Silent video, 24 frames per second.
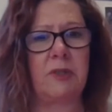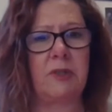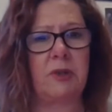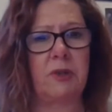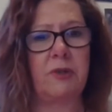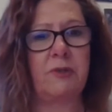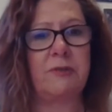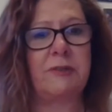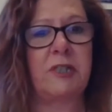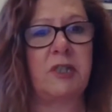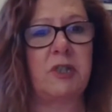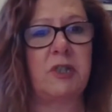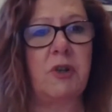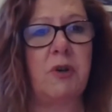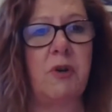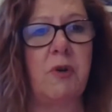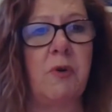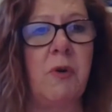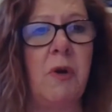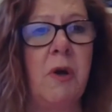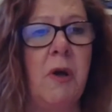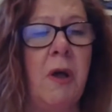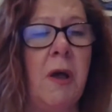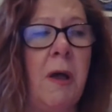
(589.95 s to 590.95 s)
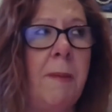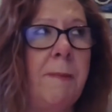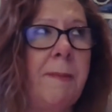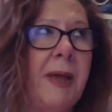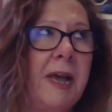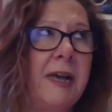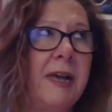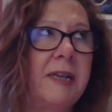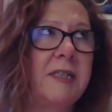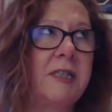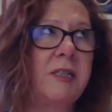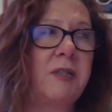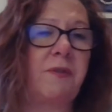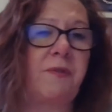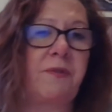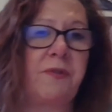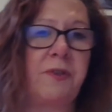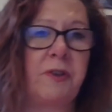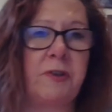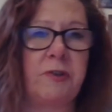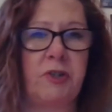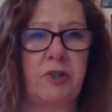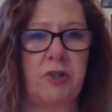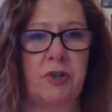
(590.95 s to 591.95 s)
So there is no past or
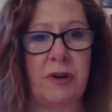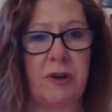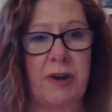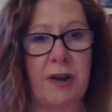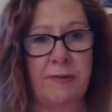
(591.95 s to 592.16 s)
future.